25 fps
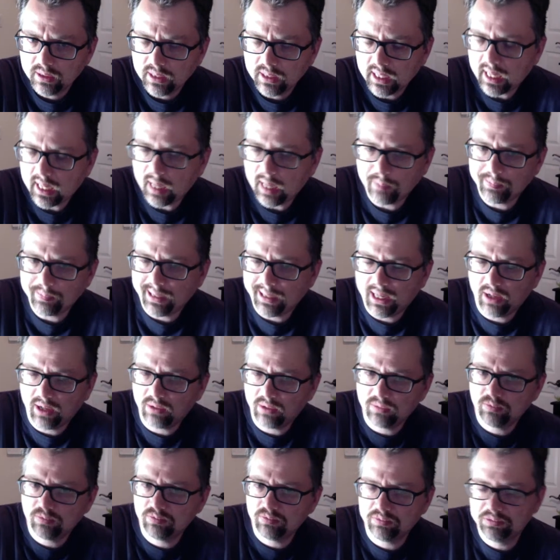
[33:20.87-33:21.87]

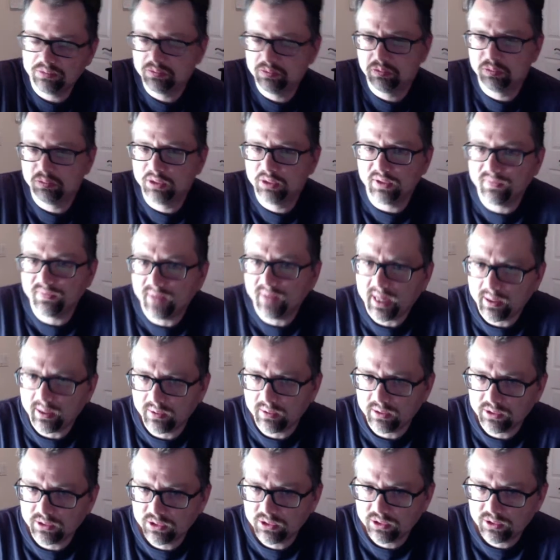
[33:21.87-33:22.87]
about the
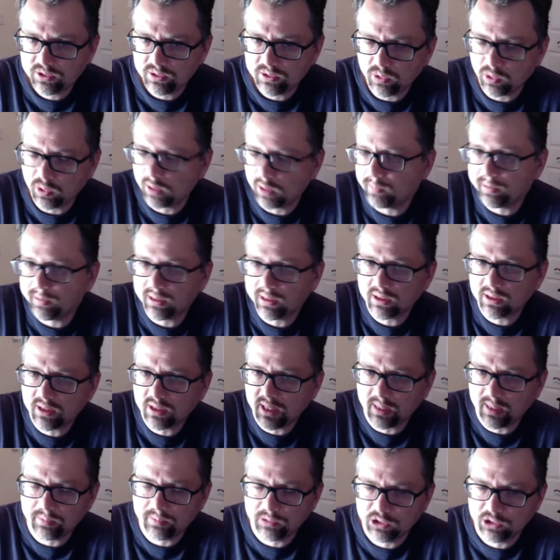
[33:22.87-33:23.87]
virus or about
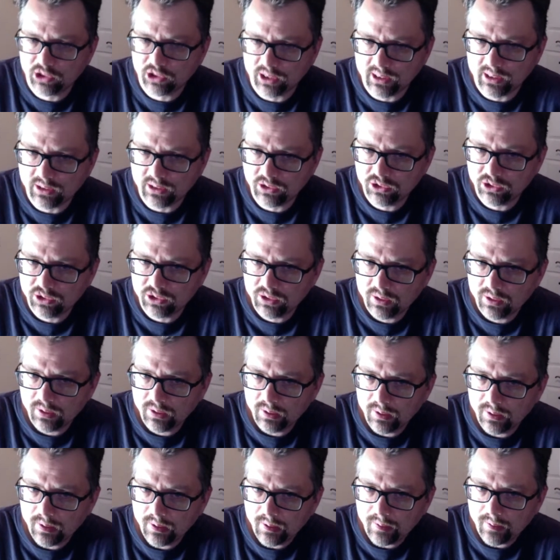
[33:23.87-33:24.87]
climate change?
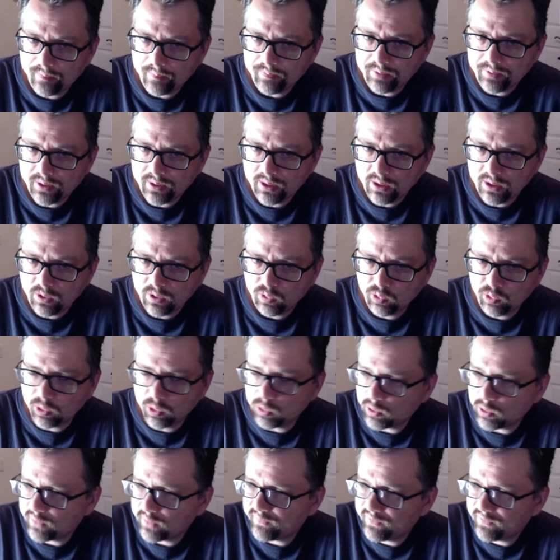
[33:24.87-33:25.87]

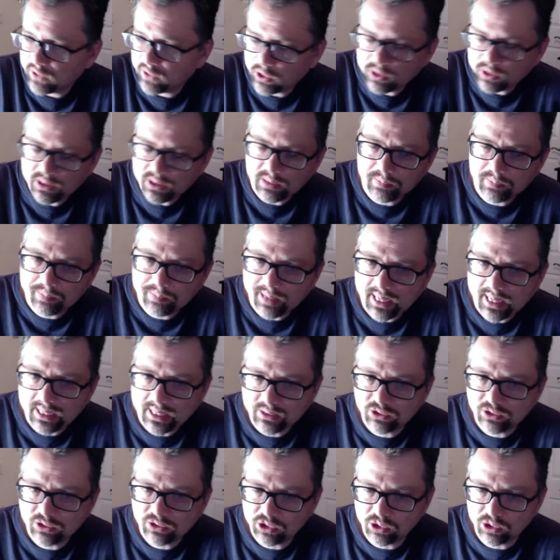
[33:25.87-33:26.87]
We're reverting
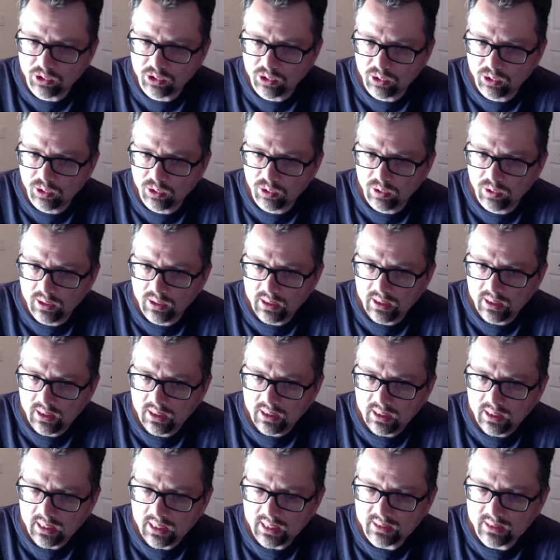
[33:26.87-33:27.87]
back to
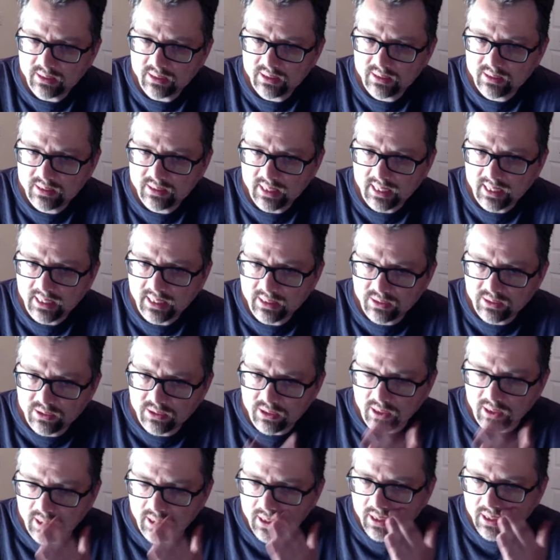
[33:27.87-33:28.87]
a state
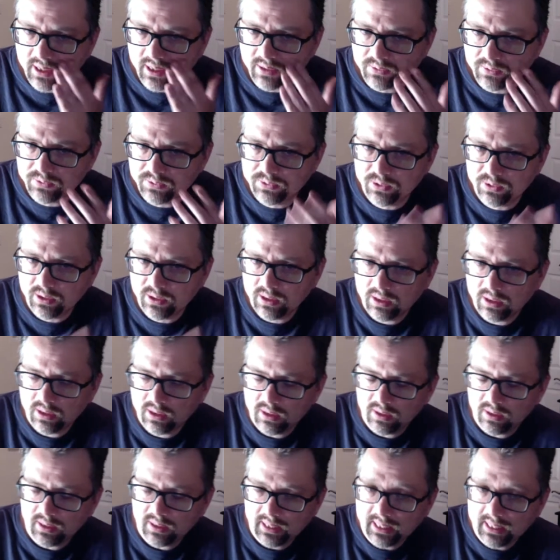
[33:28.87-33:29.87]
of
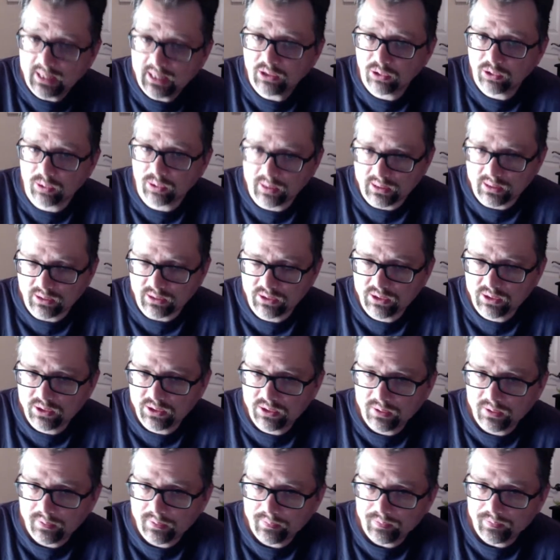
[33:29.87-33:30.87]
ignorance